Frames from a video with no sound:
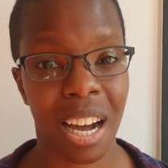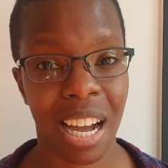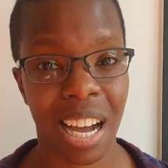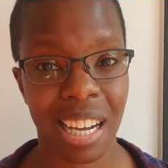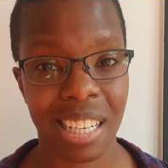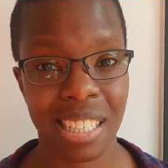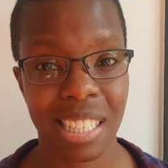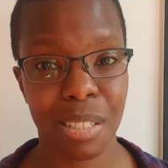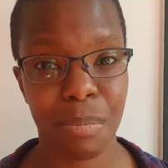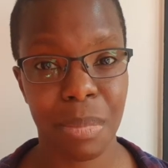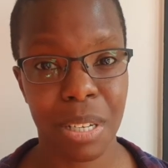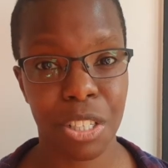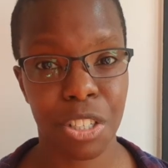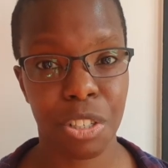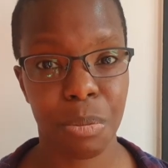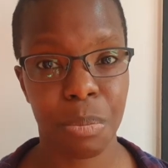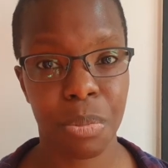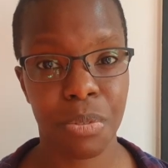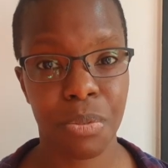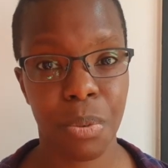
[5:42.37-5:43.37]
I did
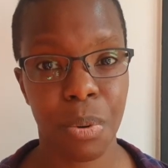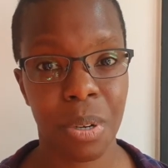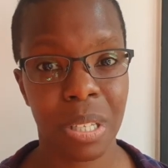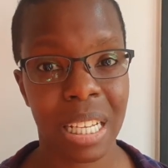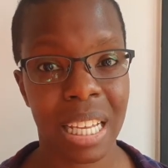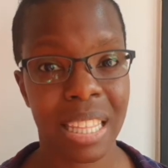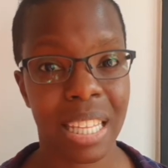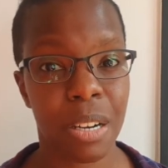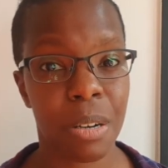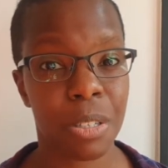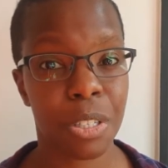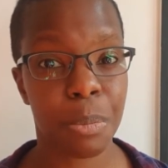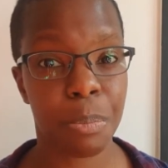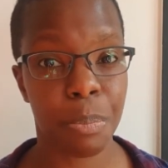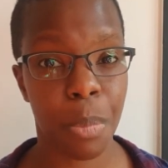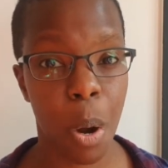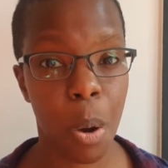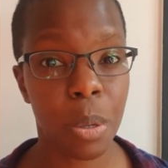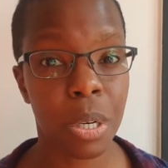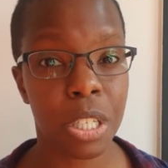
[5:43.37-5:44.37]
mention before that there is a
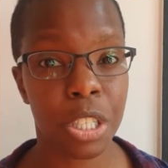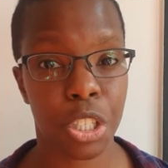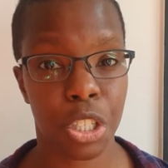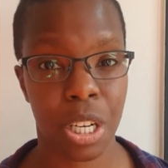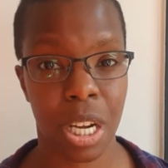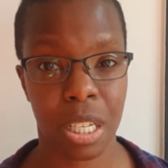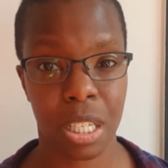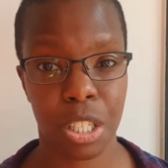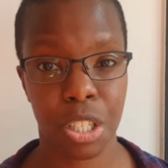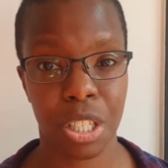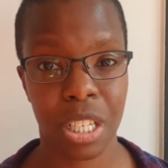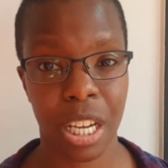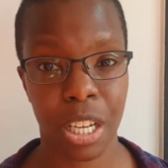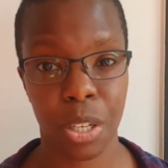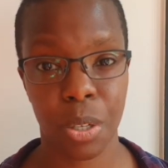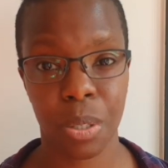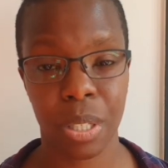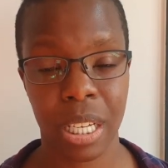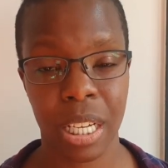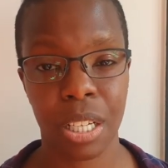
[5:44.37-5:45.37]
bonus challenge that
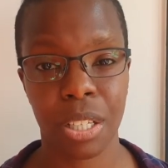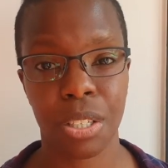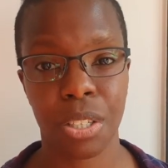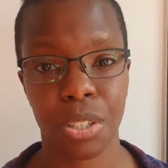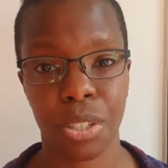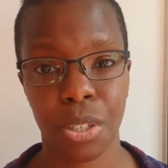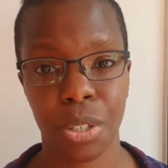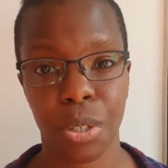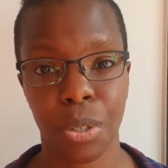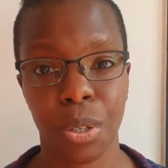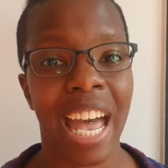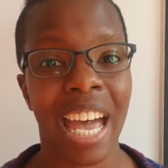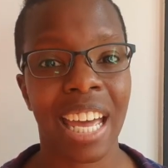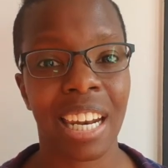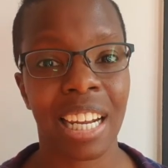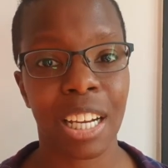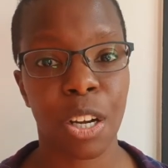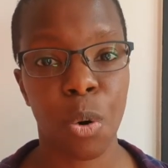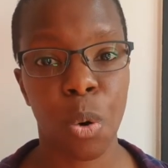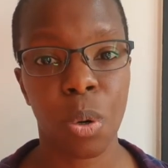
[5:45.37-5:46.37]
you'll need to do, and
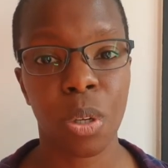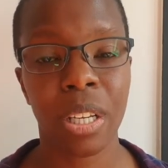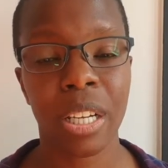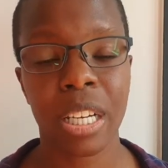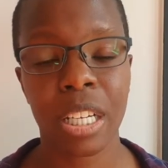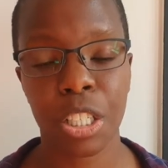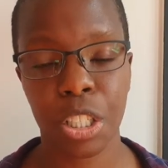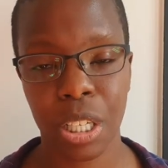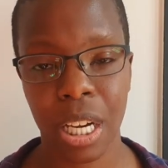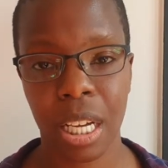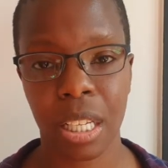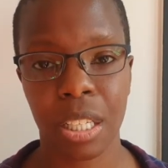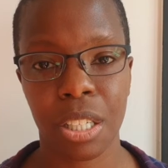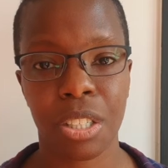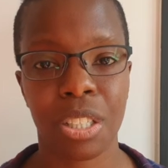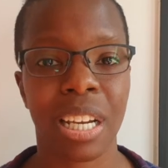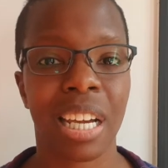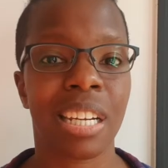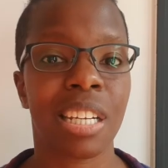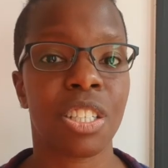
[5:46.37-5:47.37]
I call it a
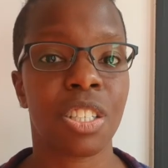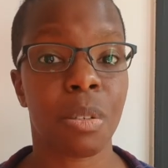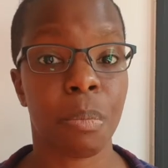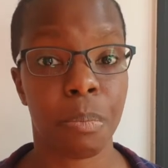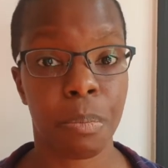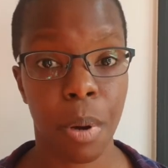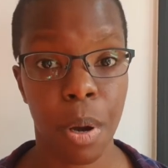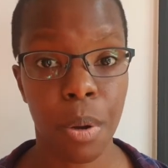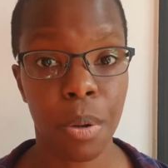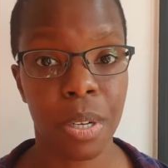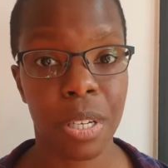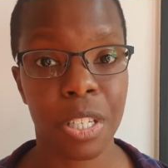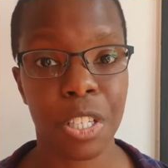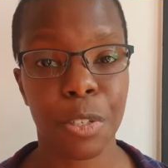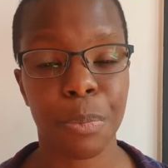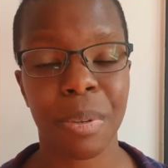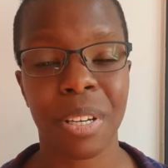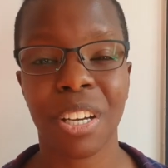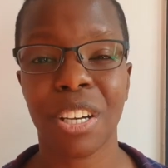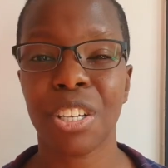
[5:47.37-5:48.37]
challenge and it's a bonus
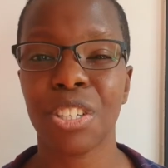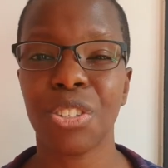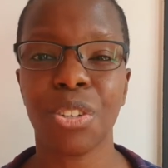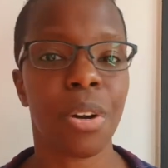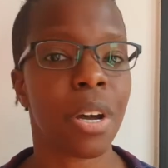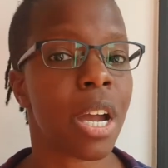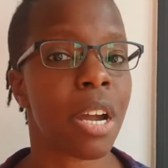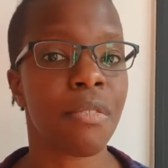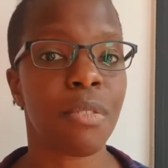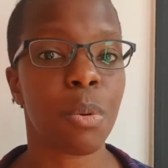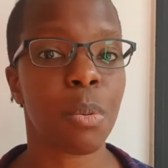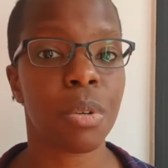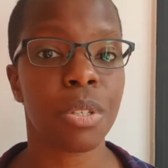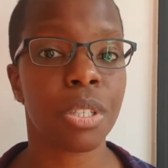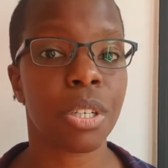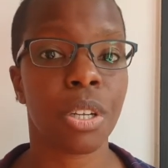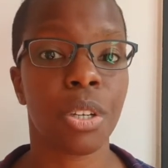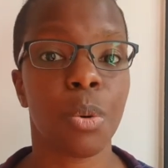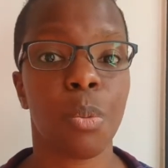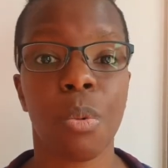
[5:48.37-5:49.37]
because not everyone's
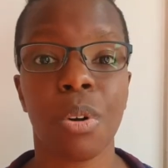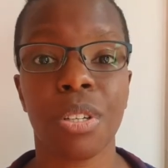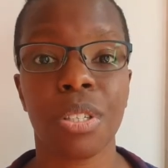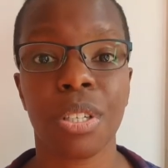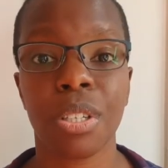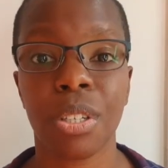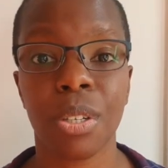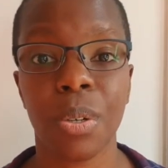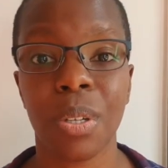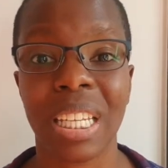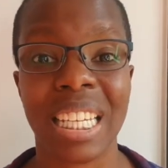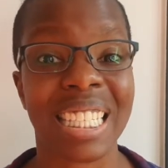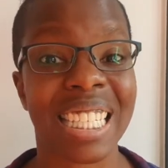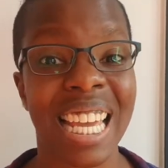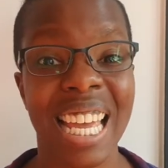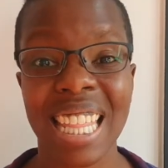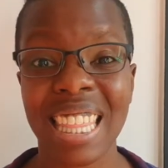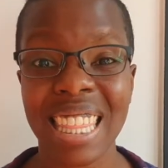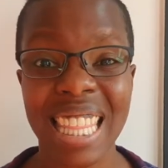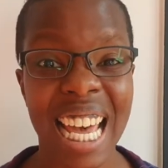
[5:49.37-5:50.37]
going to want to do this,
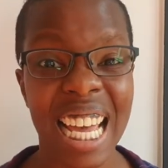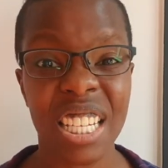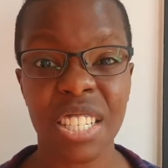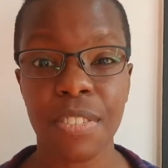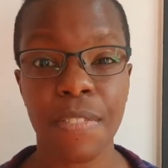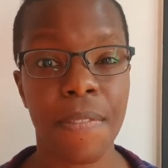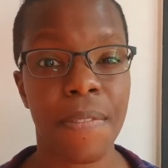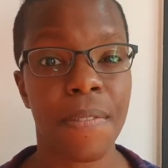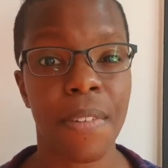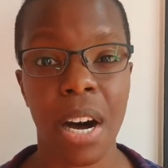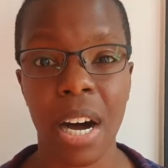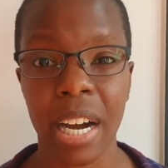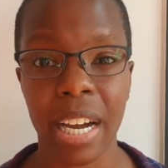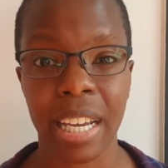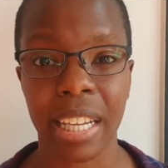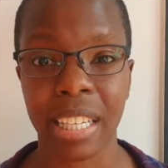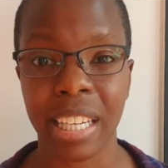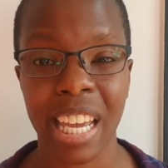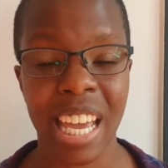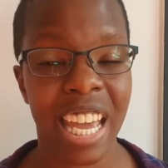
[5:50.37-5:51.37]
and that's
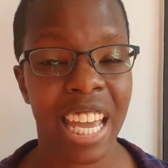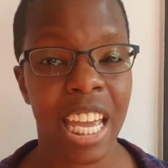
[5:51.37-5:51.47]
fine.